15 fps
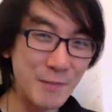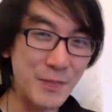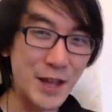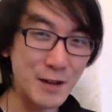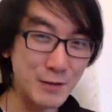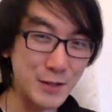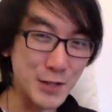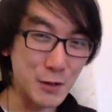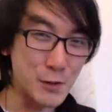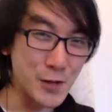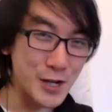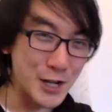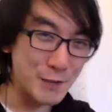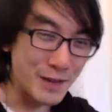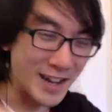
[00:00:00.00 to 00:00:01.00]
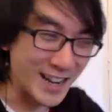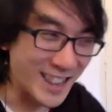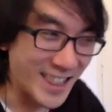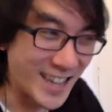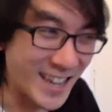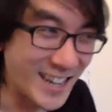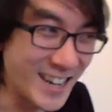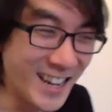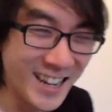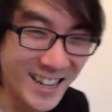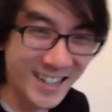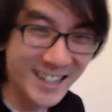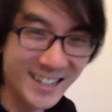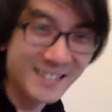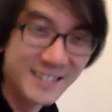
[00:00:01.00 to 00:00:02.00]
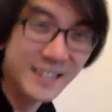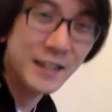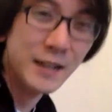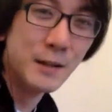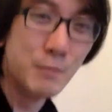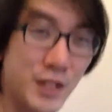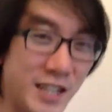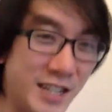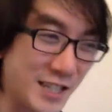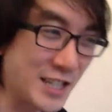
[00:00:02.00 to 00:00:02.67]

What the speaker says: That was a word back then. Please.